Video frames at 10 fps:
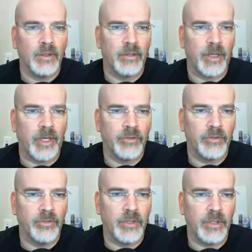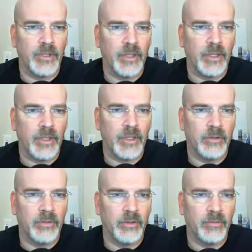there has to be a
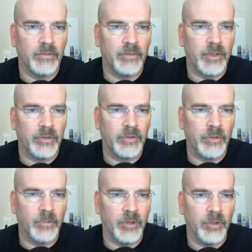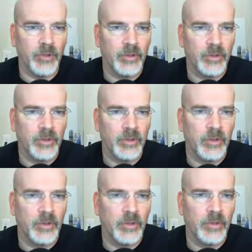editor config somewhere.
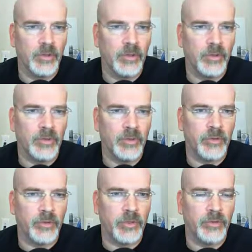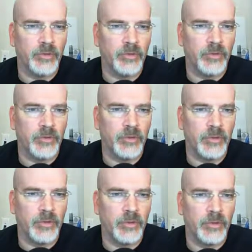CS project solution.